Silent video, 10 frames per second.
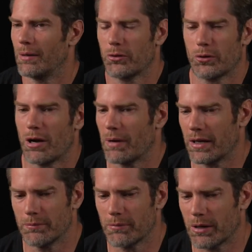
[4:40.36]
throughout my
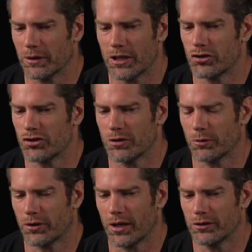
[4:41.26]
relationship
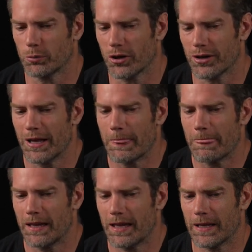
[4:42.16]
with God's Word.
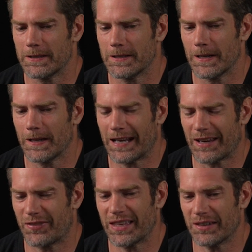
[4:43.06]
And I
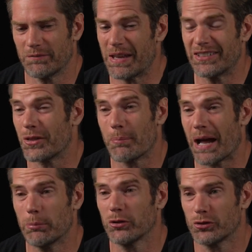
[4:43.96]
think it makes the
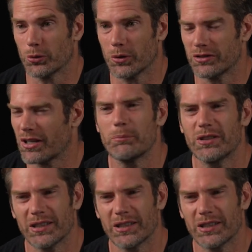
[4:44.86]
Bible stories come to